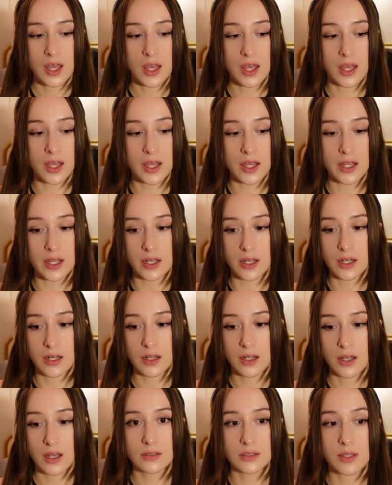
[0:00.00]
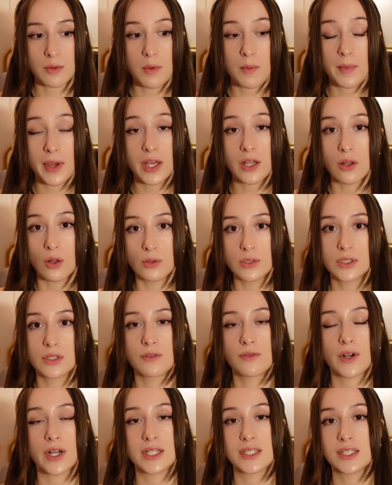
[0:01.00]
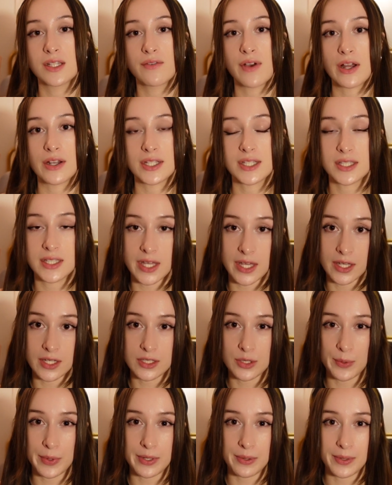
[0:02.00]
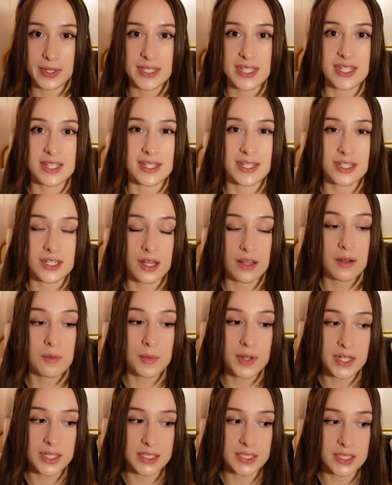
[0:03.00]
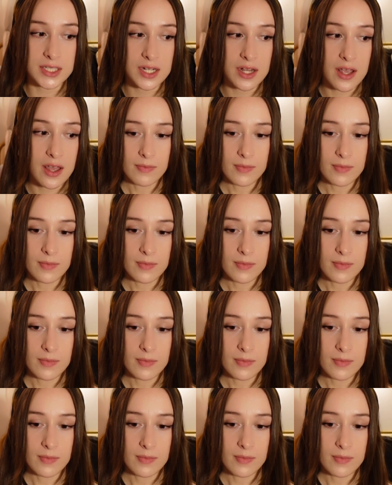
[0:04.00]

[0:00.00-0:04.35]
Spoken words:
And some of my closer friends live out of state, so we don't get to see each other much.